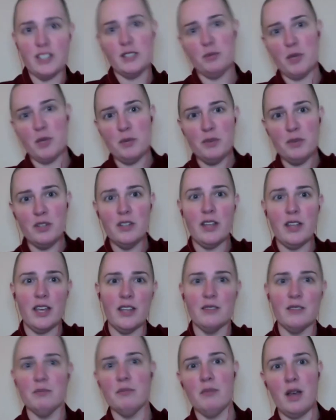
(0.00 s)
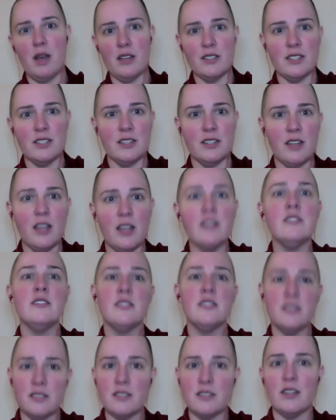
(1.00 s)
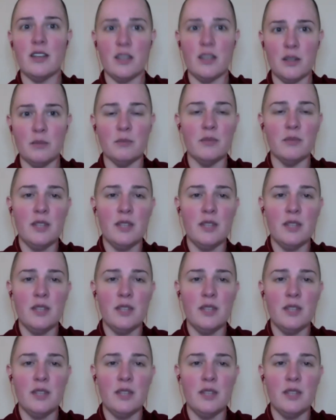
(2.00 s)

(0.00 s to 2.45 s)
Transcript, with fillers: people and monks and nuns. Um,